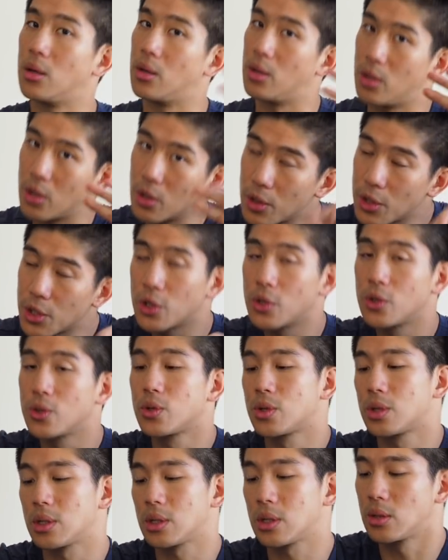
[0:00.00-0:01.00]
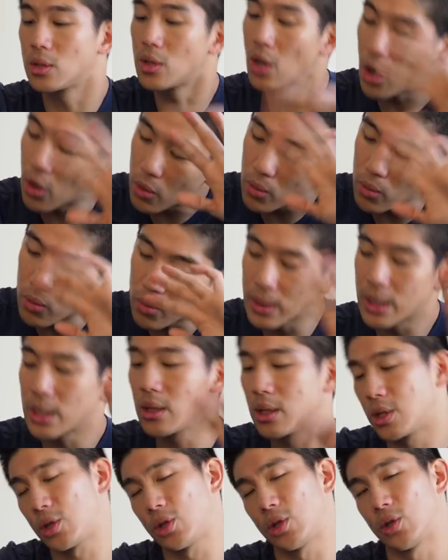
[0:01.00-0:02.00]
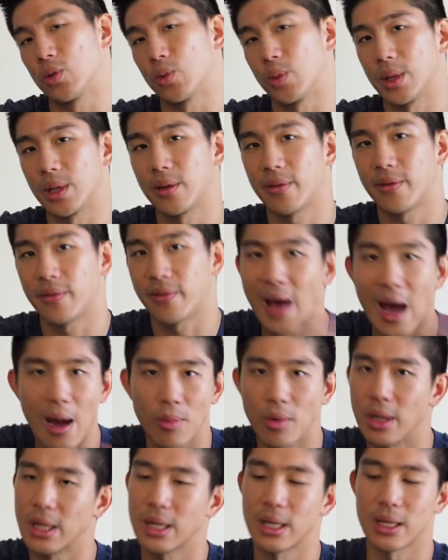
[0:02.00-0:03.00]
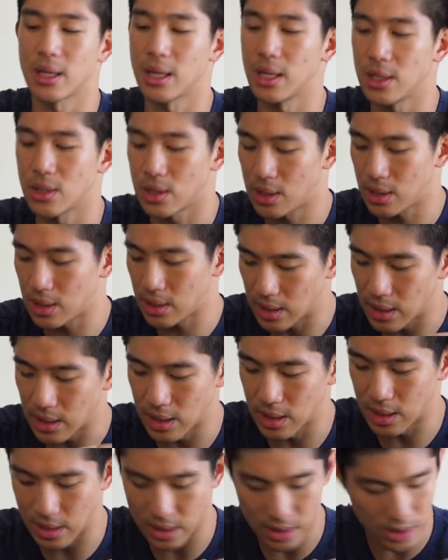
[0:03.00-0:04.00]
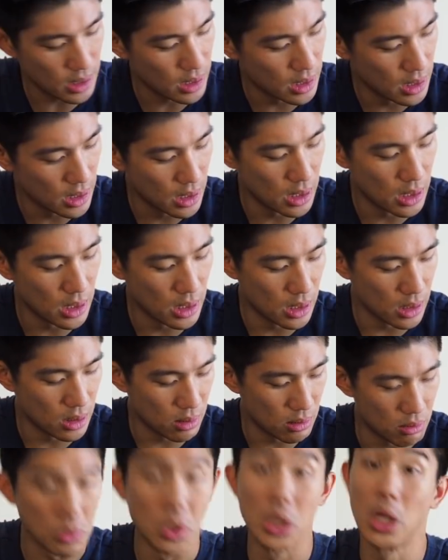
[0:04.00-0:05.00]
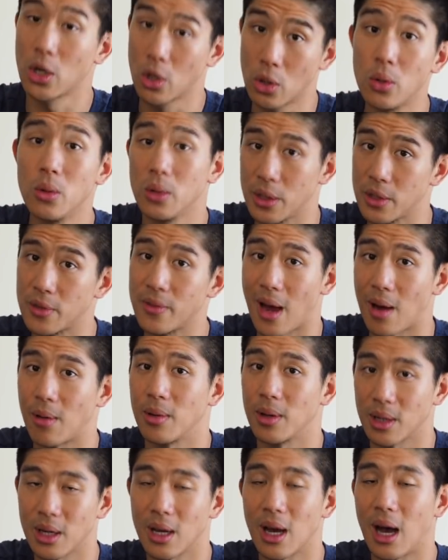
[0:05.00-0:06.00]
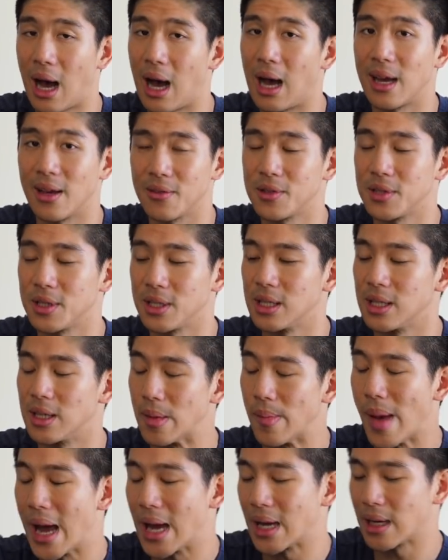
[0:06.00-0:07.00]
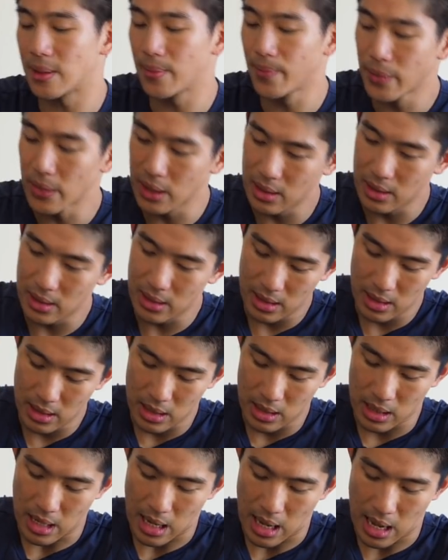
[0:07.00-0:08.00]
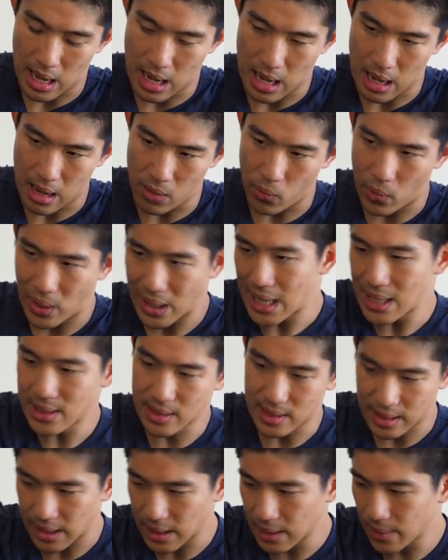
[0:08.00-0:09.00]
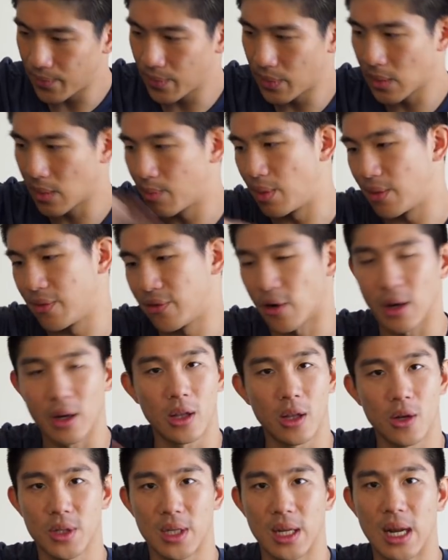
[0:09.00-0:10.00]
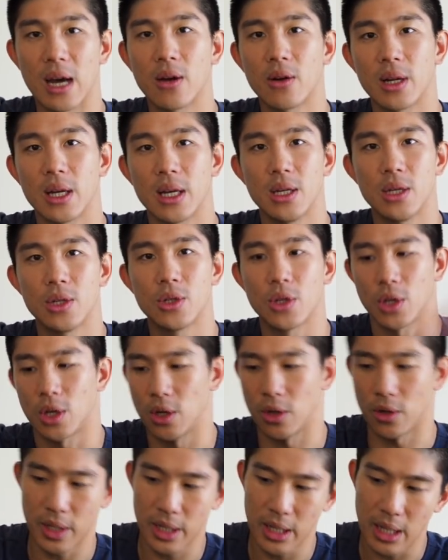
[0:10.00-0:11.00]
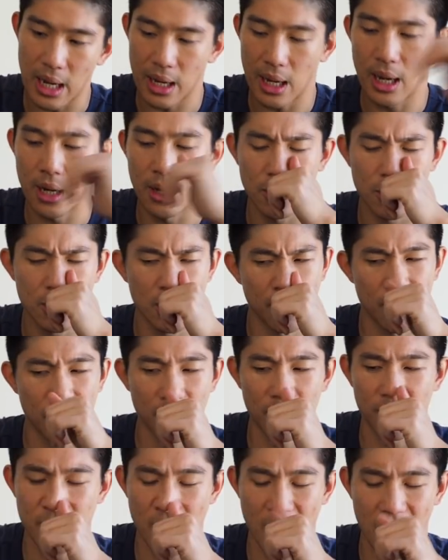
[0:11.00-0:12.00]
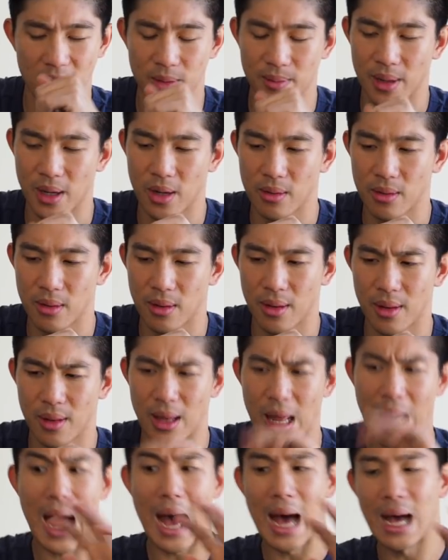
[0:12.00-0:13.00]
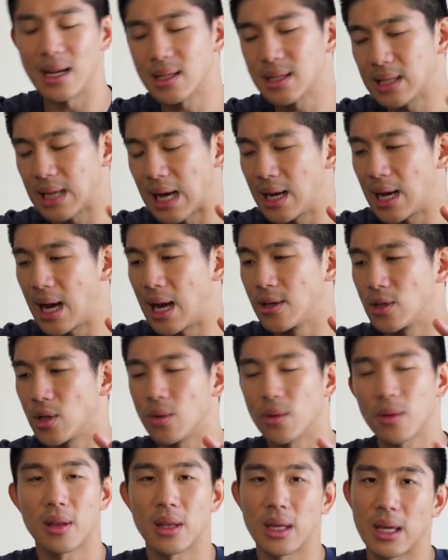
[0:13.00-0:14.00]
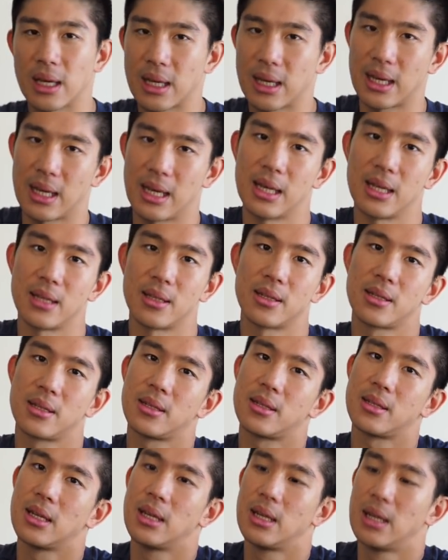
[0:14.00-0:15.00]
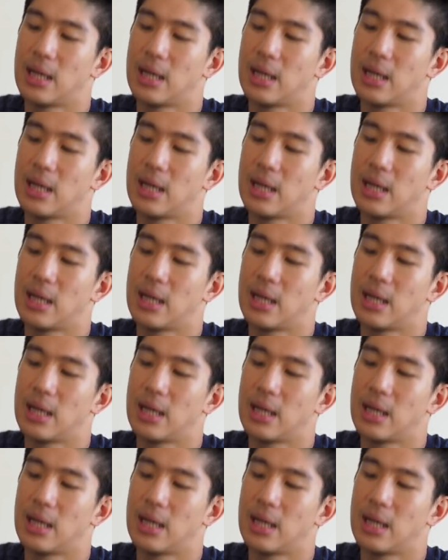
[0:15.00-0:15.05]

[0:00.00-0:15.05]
no issues, no real issues with fabric. This is the coolest fabric I have seen in a bag. One last thing before I close it out is security. I know some people have talked about that. I don't think it's